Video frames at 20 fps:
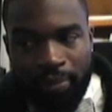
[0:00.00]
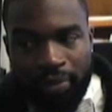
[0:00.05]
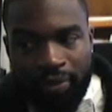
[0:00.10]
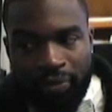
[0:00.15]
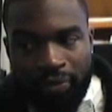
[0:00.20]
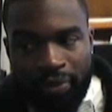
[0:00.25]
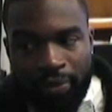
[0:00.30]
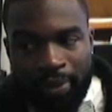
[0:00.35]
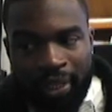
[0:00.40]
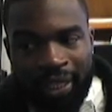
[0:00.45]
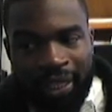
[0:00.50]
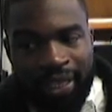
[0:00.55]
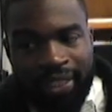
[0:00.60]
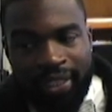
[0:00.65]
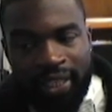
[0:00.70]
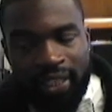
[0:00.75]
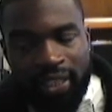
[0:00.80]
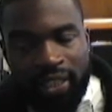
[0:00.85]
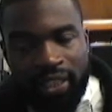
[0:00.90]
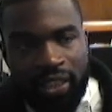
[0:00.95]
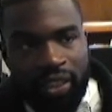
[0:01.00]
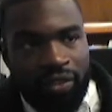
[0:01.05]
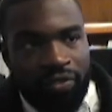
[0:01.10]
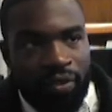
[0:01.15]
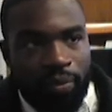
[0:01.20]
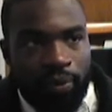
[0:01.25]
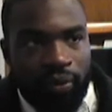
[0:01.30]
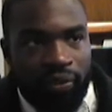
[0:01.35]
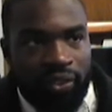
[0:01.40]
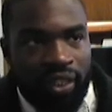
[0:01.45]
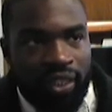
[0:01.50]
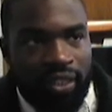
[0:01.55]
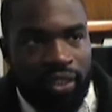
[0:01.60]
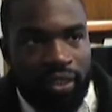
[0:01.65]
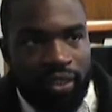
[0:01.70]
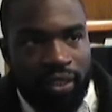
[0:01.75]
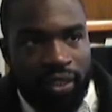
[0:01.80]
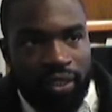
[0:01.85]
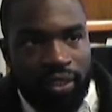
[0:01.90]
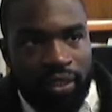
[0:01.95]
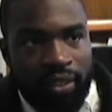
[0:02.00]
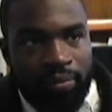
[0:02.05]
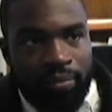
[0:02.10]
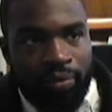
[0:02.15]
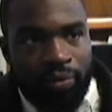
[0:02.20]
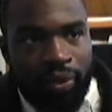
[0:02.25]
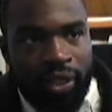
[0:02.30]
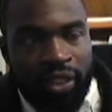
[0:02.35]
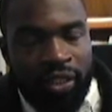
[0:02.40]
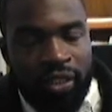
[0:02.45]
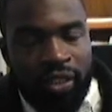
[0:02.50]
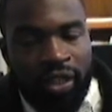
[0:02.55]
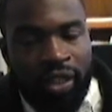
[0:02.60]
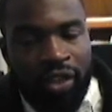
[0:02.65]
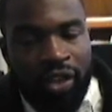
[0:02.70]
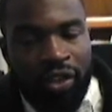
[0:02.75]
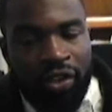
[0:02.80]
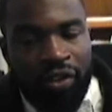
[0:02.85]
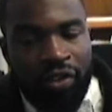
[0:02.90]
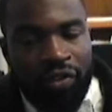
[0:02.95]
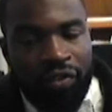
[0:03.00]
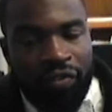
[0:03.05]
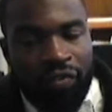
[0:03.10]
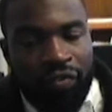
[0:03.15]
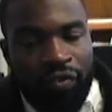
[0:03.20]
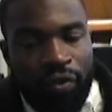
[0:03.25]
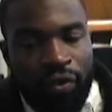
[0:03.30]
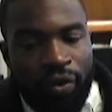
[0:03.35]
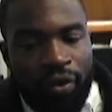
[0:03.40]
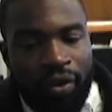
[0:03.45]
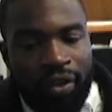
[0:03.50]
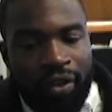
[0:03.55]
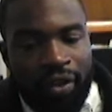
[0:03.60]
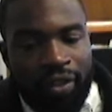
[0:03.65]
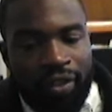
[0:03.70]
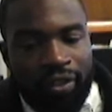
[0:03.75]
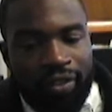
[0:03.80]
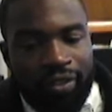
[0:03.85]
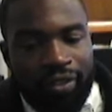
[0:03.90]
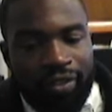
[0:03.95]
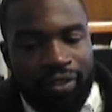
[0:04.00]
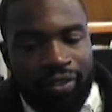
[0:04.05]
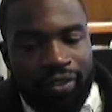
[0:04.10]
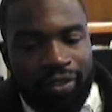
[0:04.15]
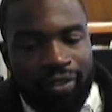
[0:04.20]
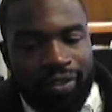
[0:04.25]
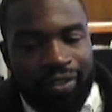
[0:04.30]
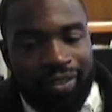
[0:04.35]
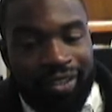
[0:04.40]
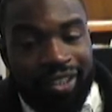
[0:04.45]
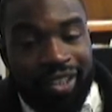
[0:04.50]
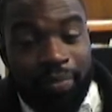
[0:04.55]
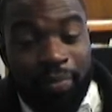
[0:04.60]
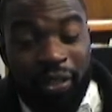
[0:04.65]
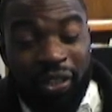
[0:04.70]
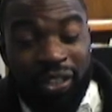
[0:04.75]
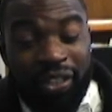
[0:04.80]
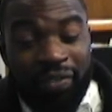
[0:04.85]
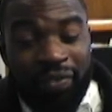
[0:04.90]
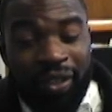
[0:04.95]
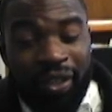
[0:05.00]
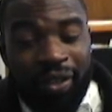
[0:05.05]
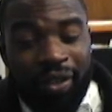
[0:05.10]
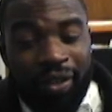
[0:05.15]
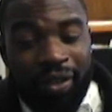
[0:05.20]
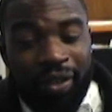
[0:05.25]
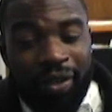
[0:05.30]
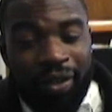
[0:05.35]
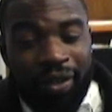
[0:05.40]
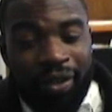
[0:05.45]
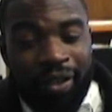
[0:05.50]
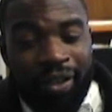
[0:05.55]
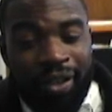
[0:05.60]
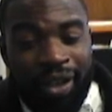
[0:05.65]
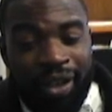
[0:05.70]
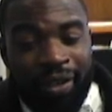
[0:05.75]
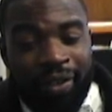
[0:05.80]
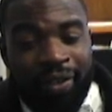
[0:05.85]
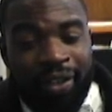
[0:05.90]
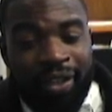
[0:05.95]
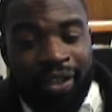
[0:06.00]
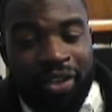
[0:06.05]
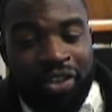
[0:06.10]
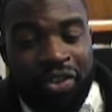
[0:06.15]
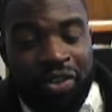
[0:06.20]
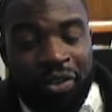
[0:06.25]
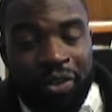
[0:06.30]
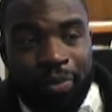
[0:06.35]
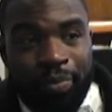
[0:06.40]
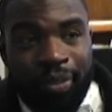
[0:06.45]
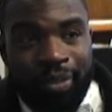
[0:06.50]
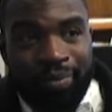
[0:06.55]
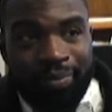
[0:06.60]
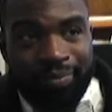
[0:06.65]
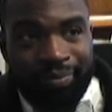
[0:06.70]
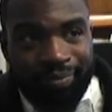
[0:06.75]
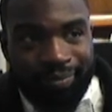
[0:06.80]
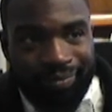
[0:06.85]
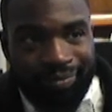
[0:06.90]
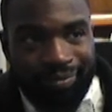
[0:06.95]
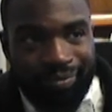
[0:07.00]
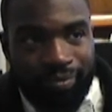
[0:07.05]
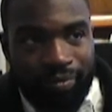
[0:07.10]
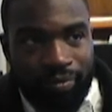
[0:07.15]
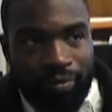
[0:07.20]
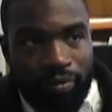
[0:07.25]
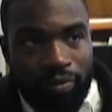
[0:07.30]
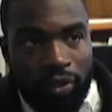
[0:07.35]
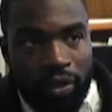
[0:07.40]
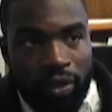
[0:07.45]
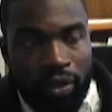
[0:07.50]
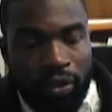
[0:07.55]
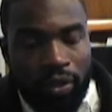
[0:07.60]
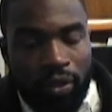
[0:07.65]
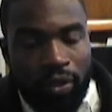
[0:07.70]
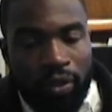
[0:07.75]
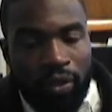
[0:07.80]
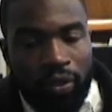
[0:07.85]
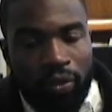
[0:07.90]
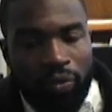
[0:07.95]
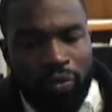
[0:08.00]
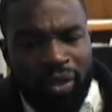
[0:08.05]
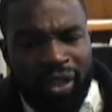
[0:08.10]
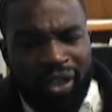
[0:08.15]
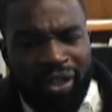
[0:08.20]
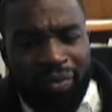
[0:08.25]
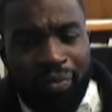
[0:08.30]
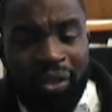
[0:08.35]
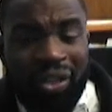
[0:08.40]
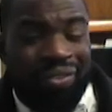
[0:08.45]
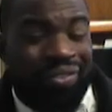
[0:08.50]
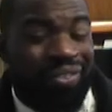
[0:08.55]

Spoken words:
criminalization in the criminal justice system, which for communities of color and that are urban, where we